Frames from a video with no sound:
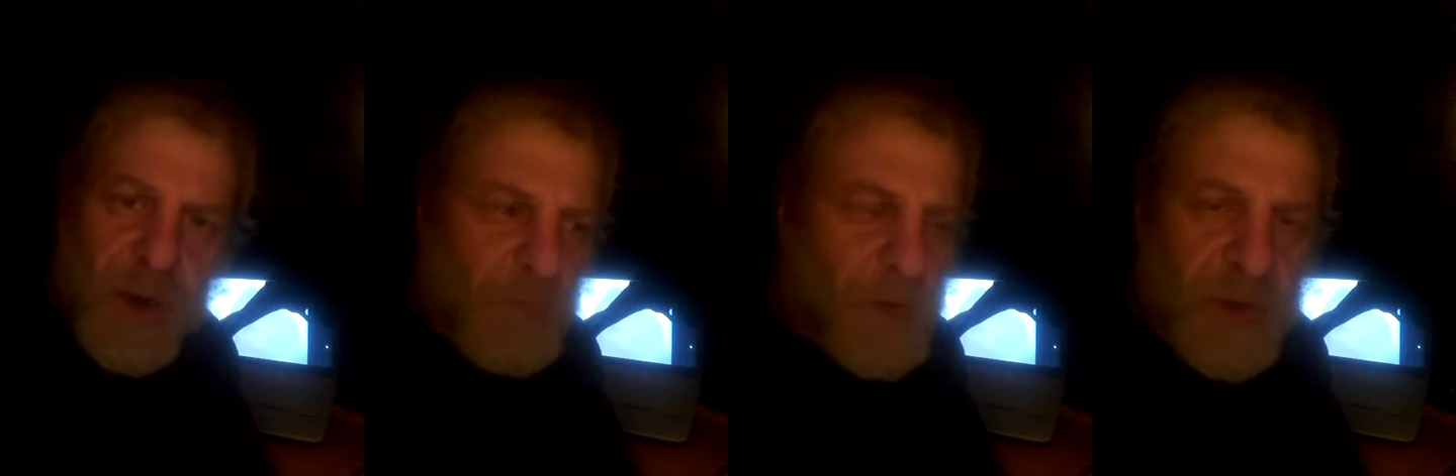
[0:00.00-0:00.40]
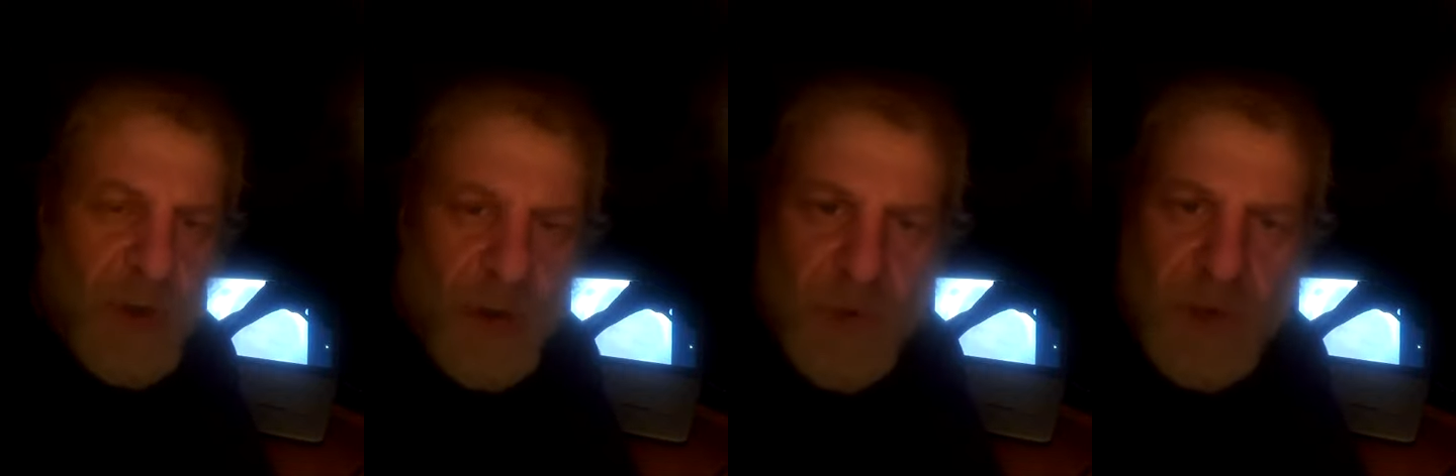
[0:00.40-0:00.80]
Man, you
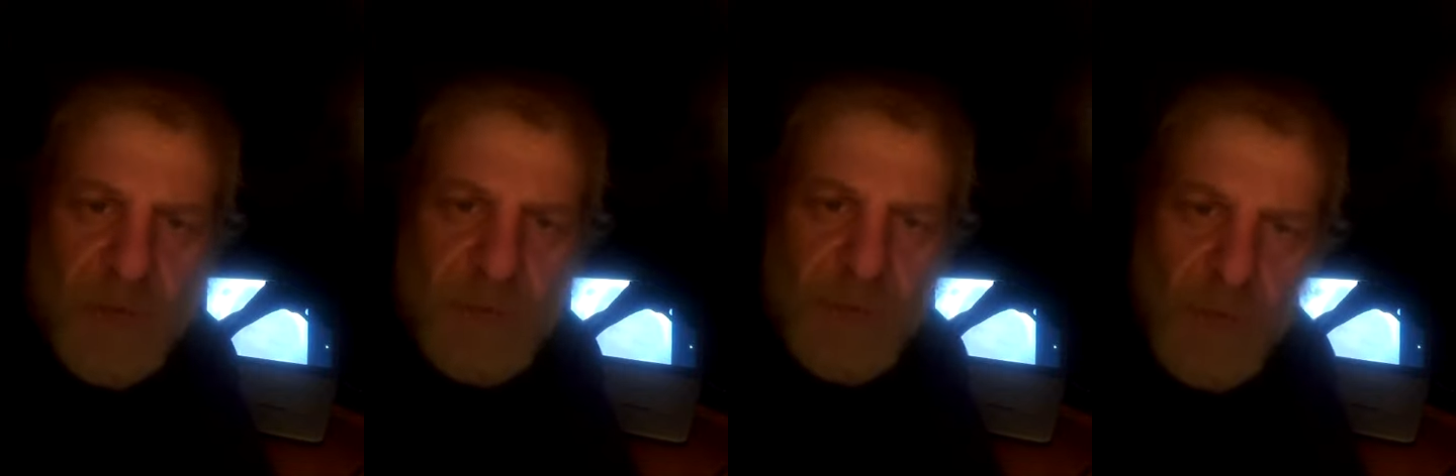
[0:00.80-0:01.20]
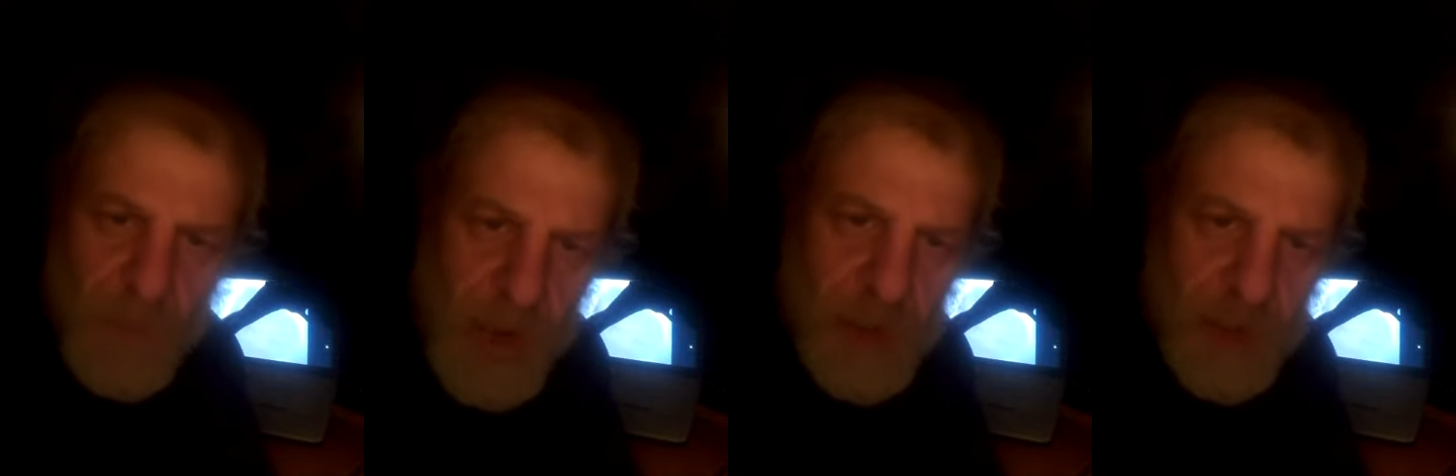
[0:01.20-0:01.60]
ought to be giving them
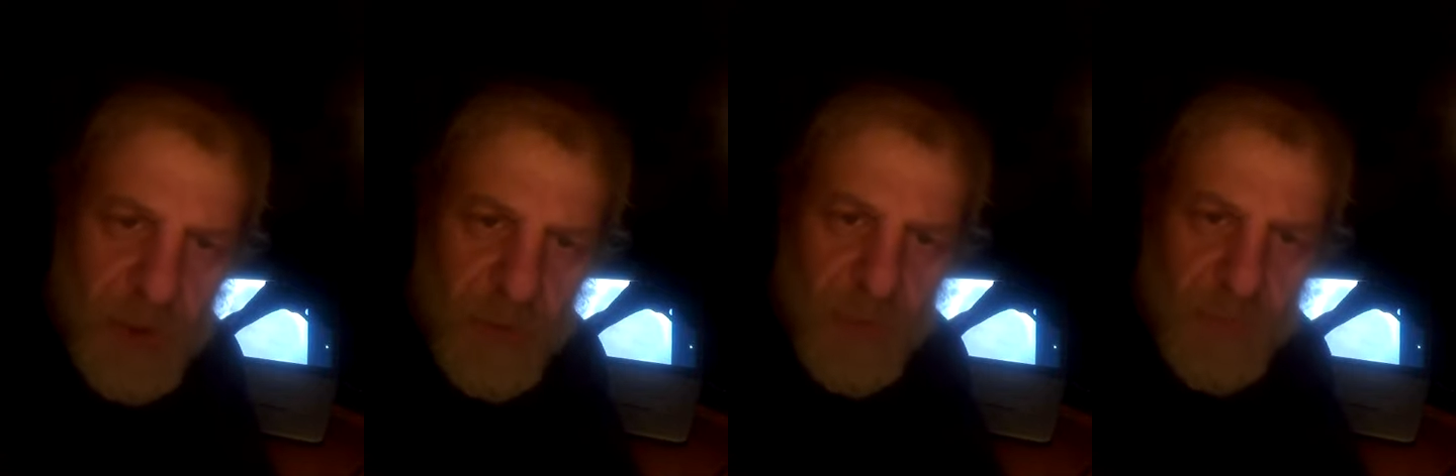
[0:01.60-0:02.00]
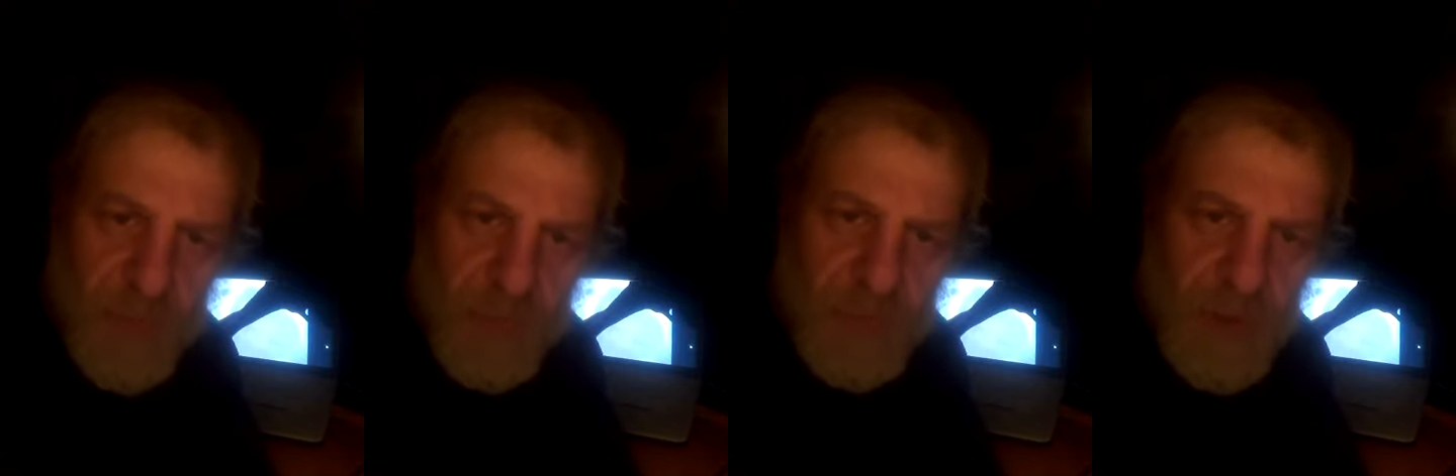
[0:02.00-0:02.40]
manicures
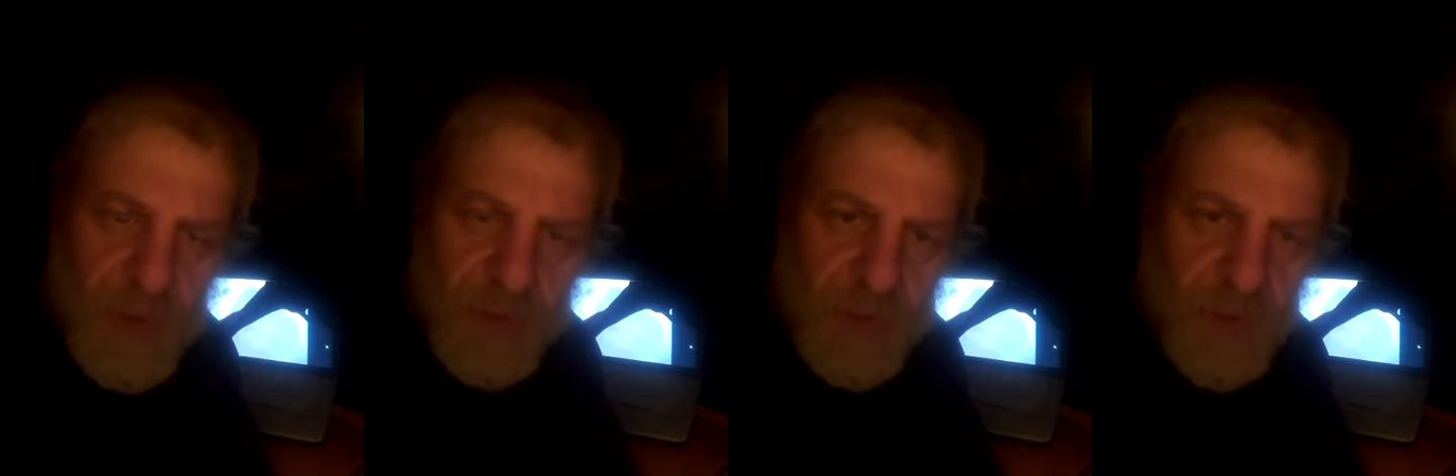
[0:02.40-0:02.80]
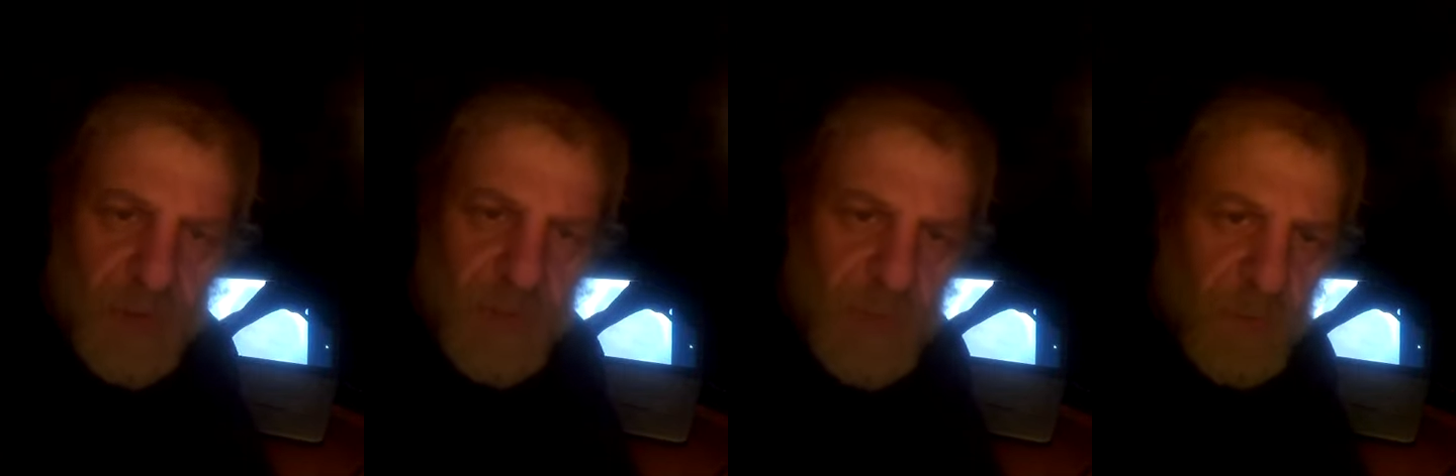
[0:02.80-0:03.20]
and shit,
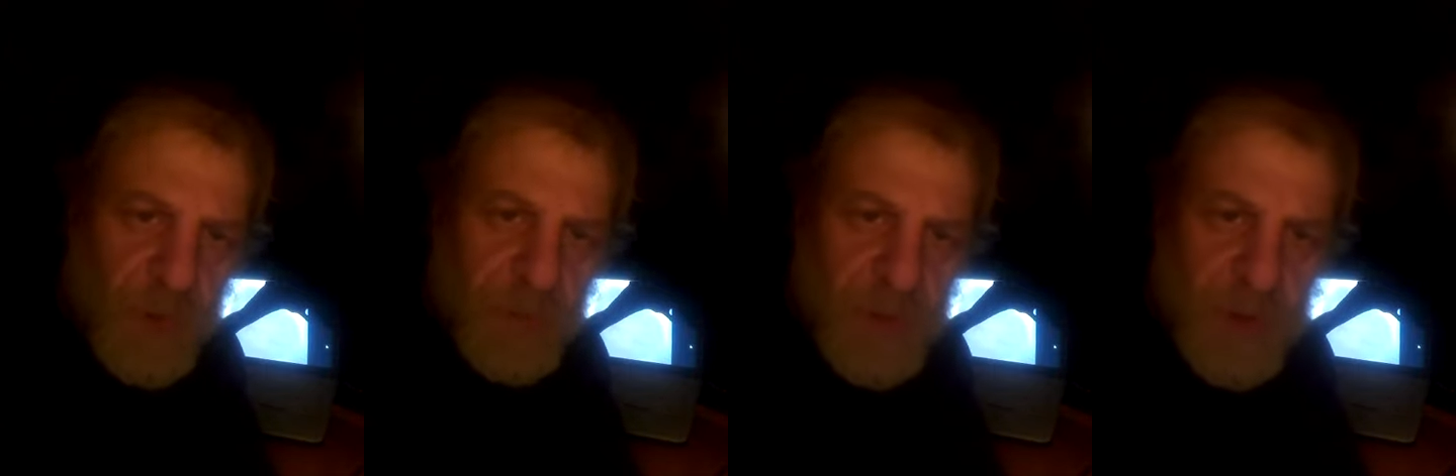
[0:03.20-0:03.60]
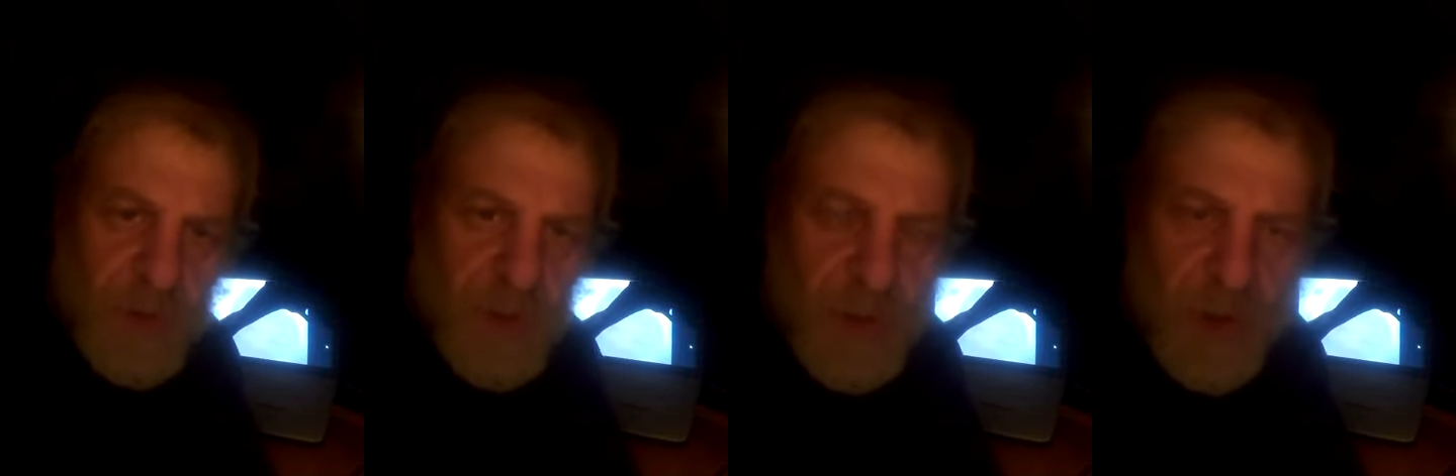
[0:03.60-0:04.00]
for women
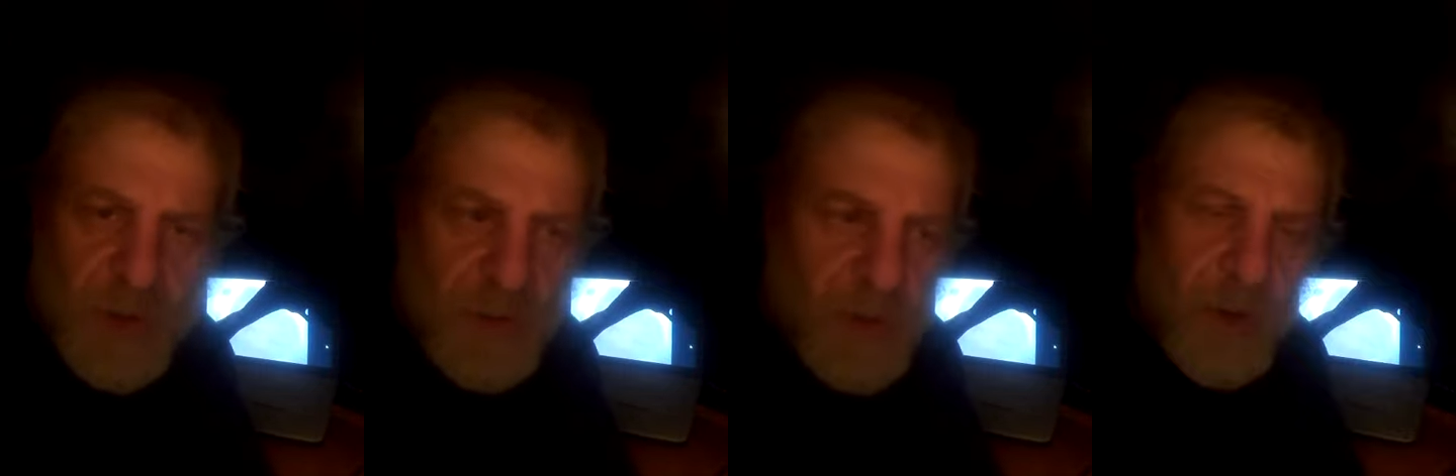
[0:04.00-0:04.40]
and